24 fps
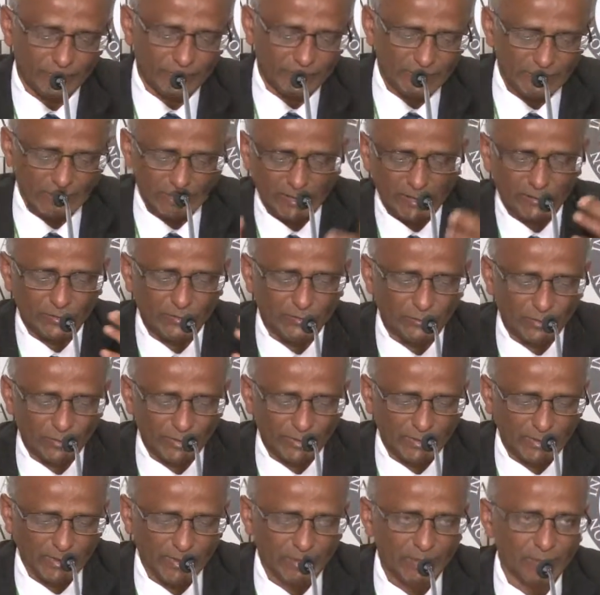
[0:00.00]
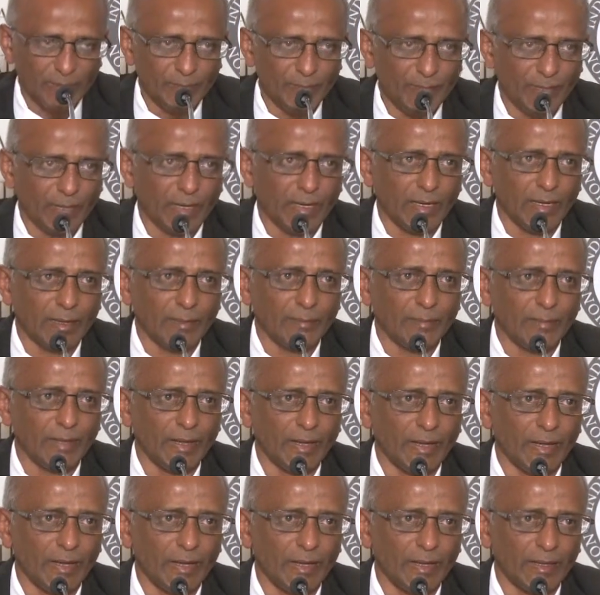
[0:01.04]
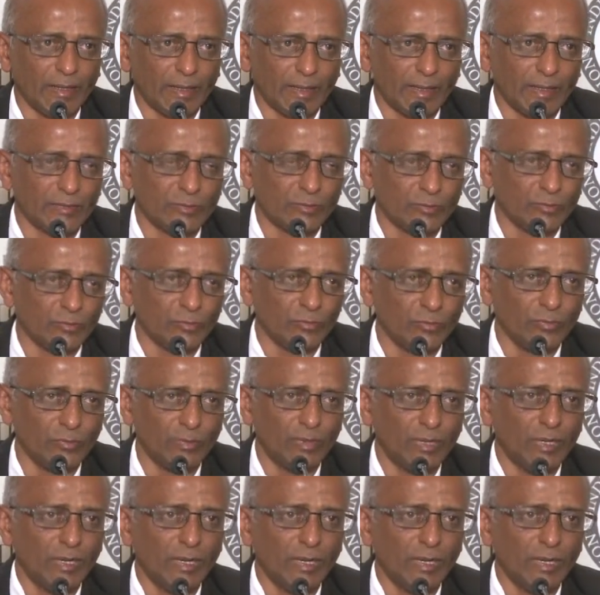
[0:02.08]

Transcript: changes all the time as to